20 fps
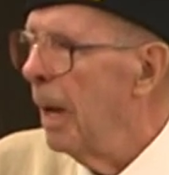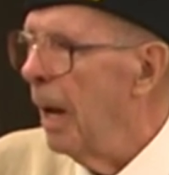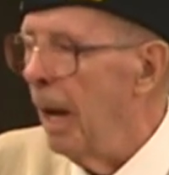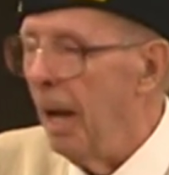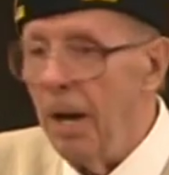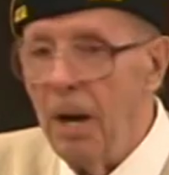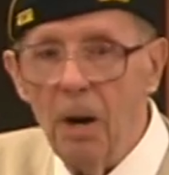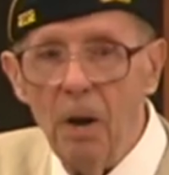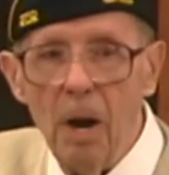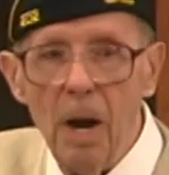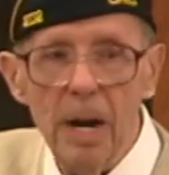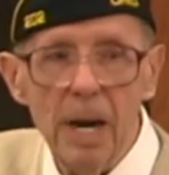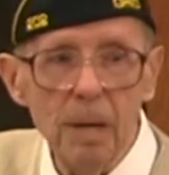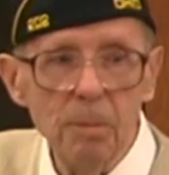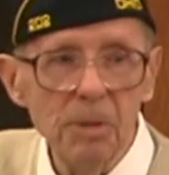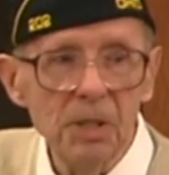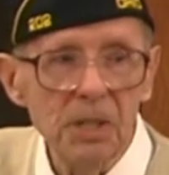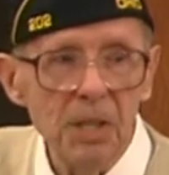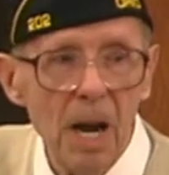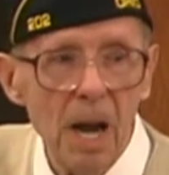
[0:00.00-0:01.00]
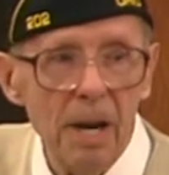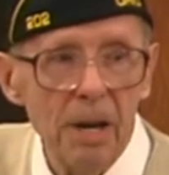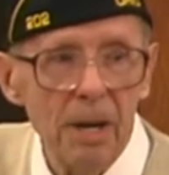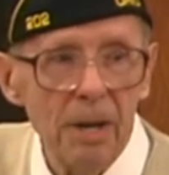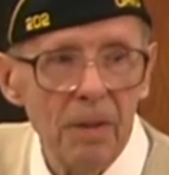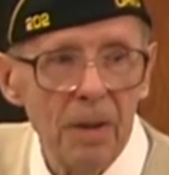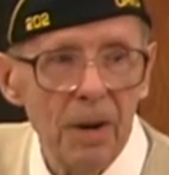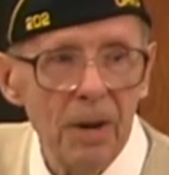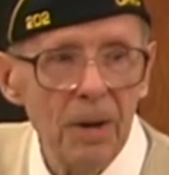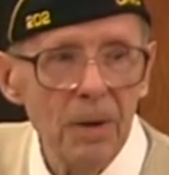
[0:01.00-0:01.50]
And here I am
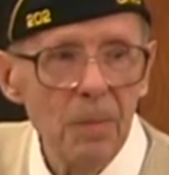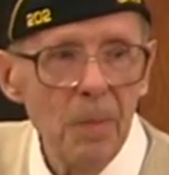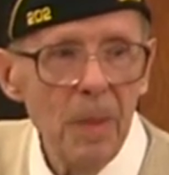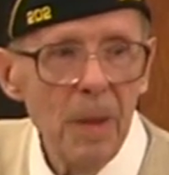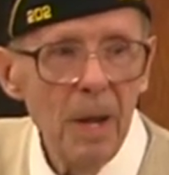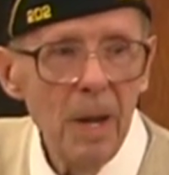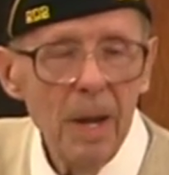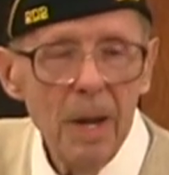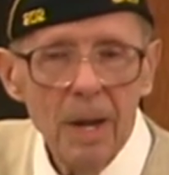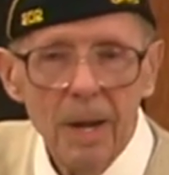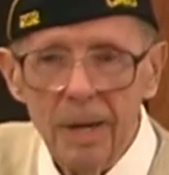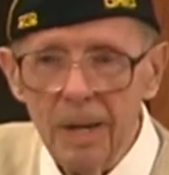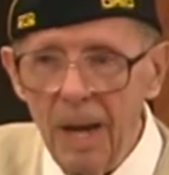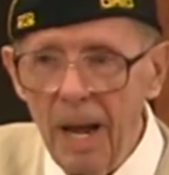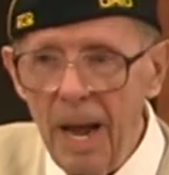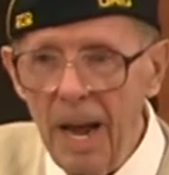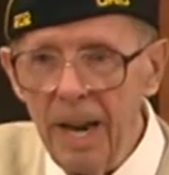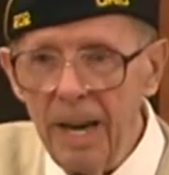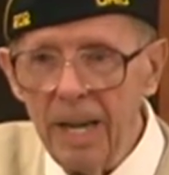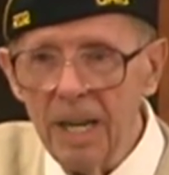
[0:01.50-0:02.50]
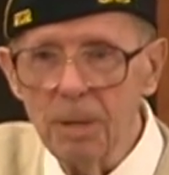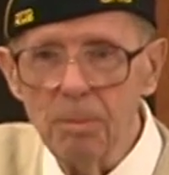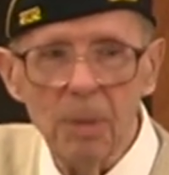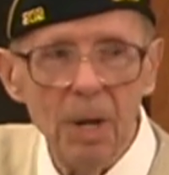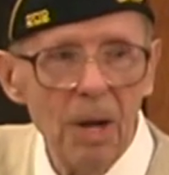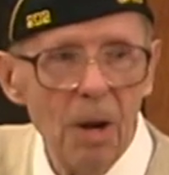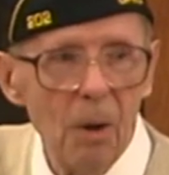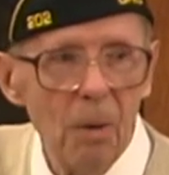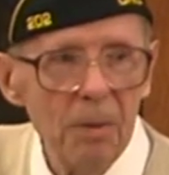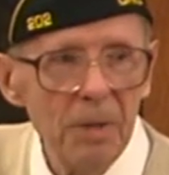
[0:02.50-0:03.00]
standing there, handing him
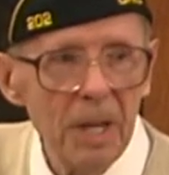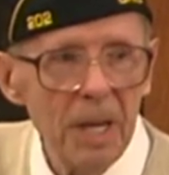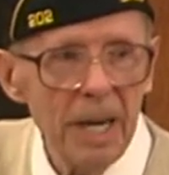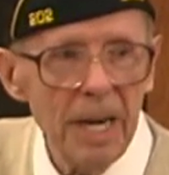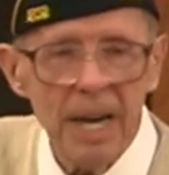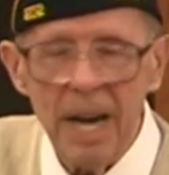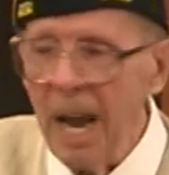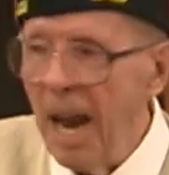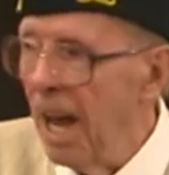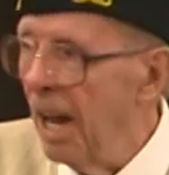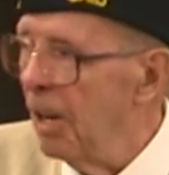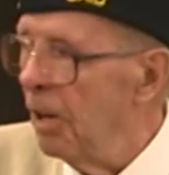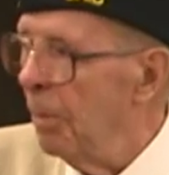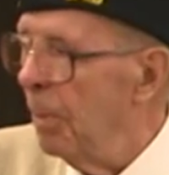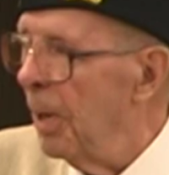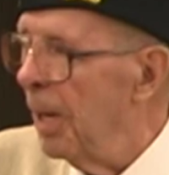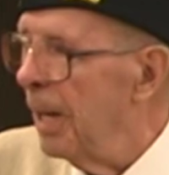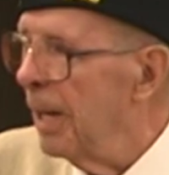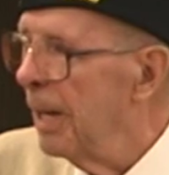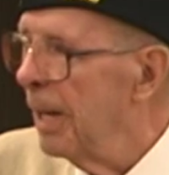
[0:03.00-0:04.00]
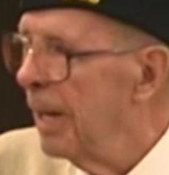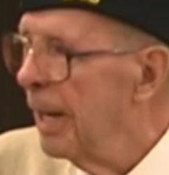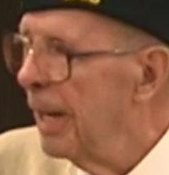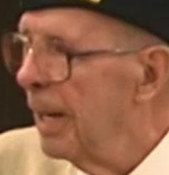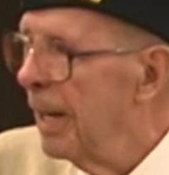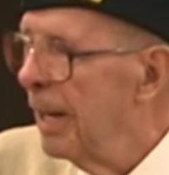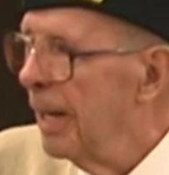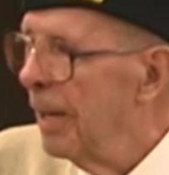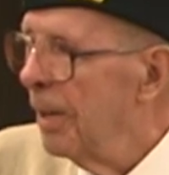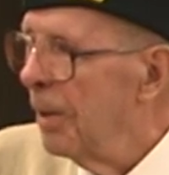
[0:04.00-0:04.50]
a note that he handed me
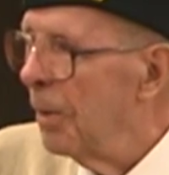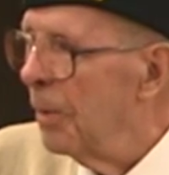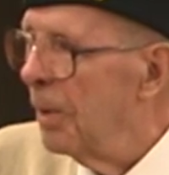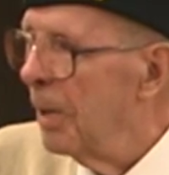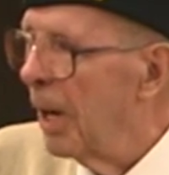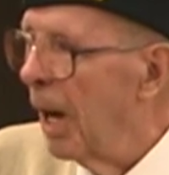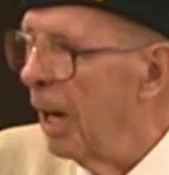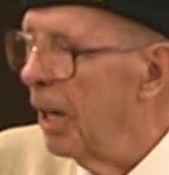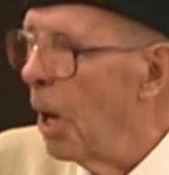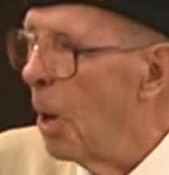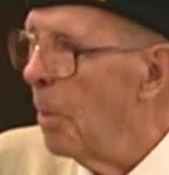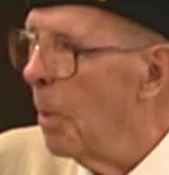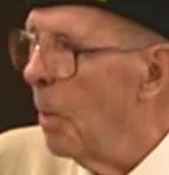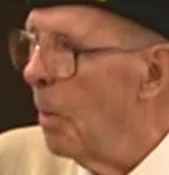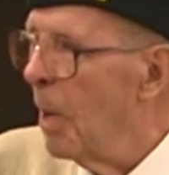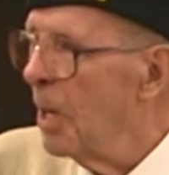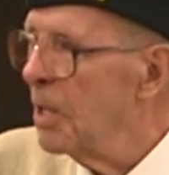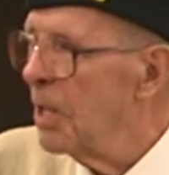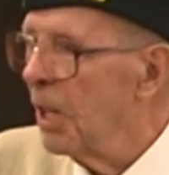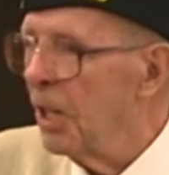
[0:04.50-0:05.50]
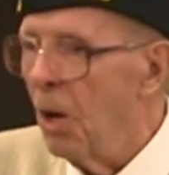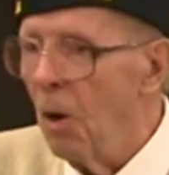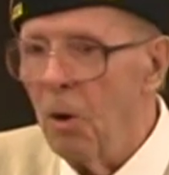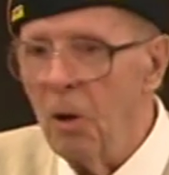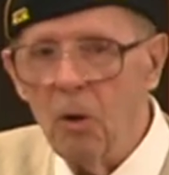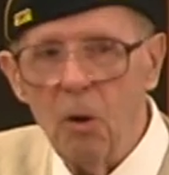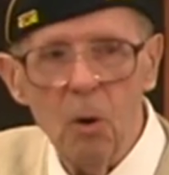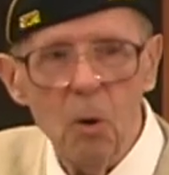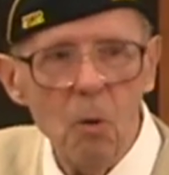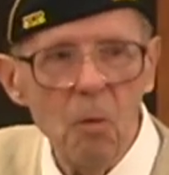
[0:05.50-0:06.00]
a couple of months ago,
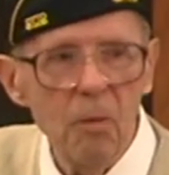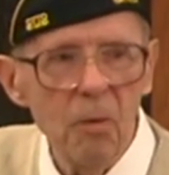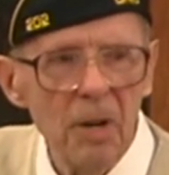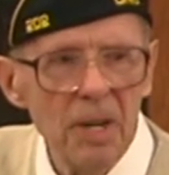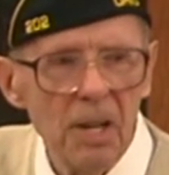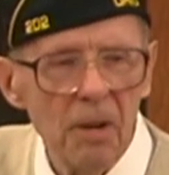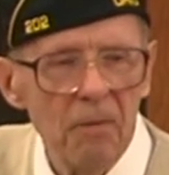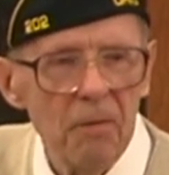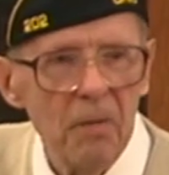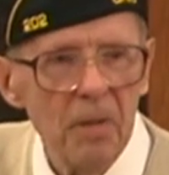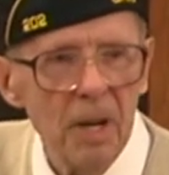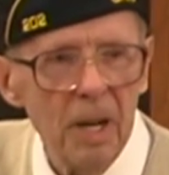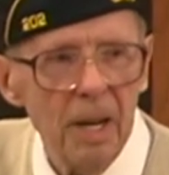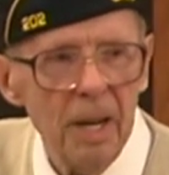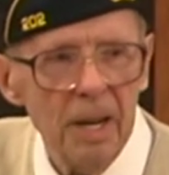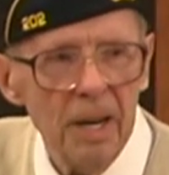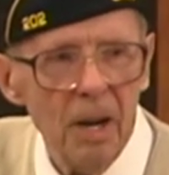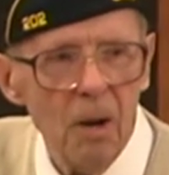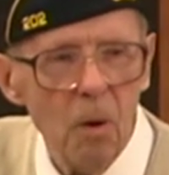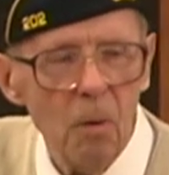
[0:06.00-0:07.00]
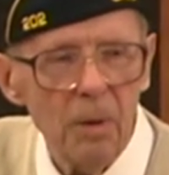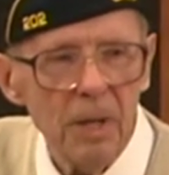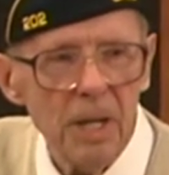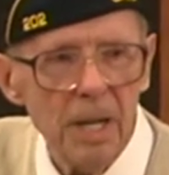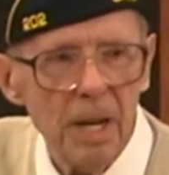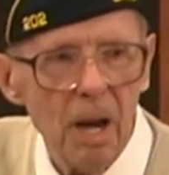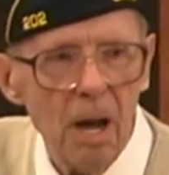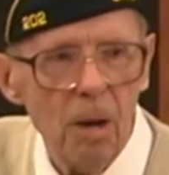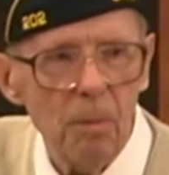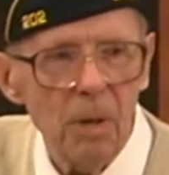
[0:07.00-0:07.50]
Clover in, the, in
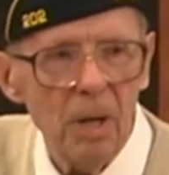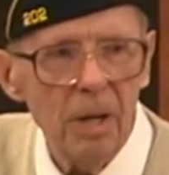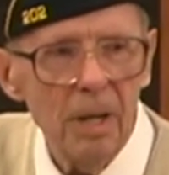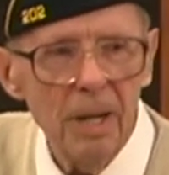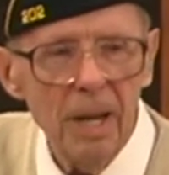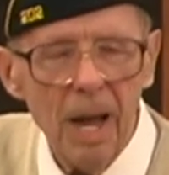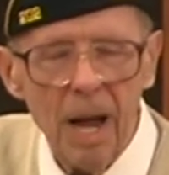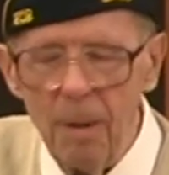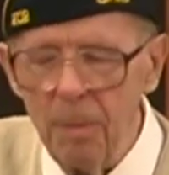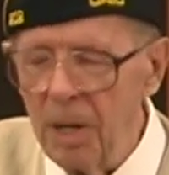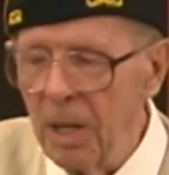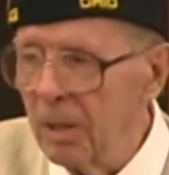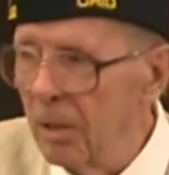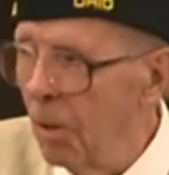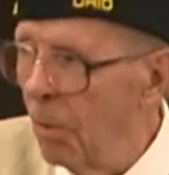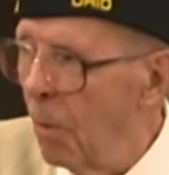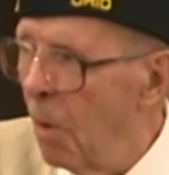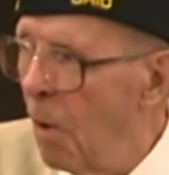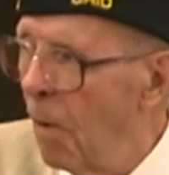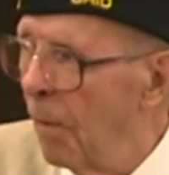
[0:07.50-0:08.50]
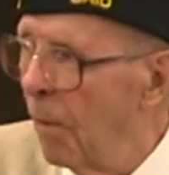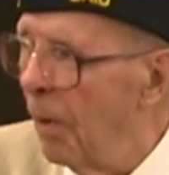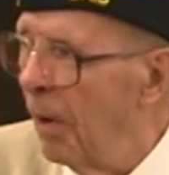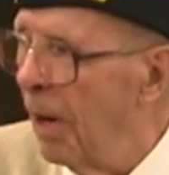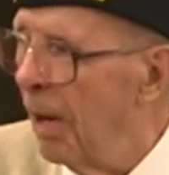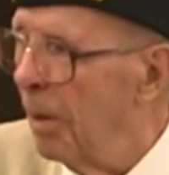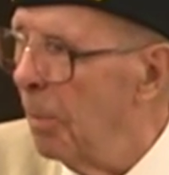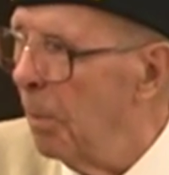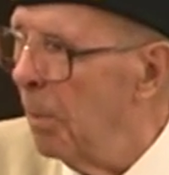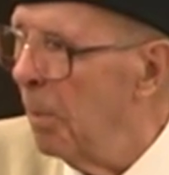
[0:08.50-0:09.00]
Okayama, I mean, Clover
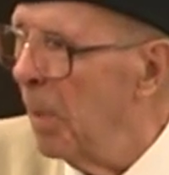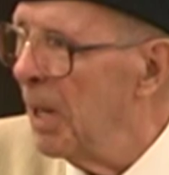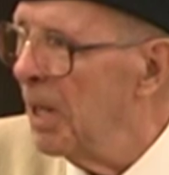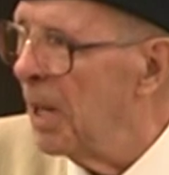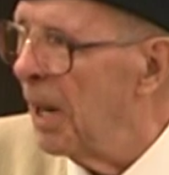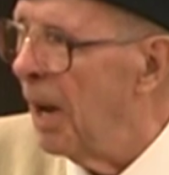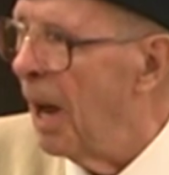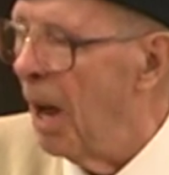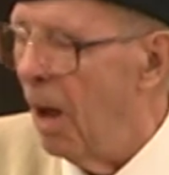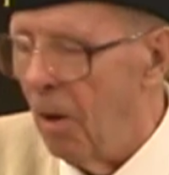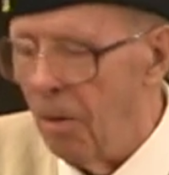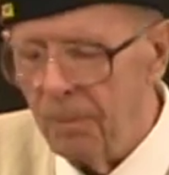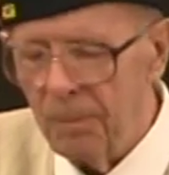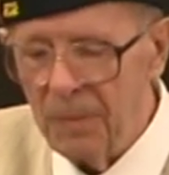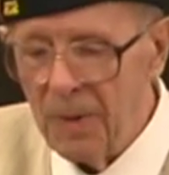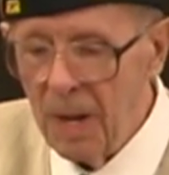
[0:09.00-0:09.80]
in Mindanao.